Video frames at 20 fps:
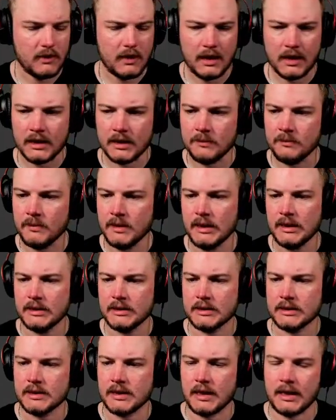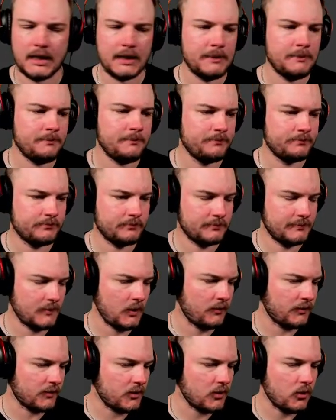In the meantime, of
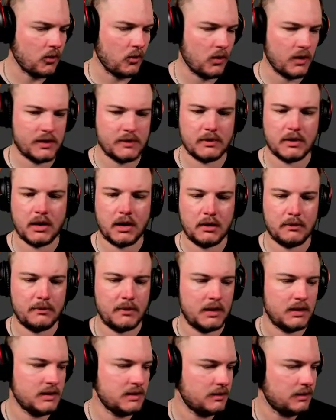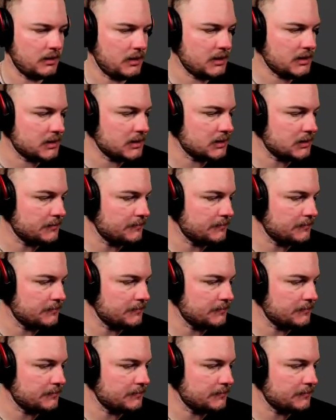course, we can't miss this.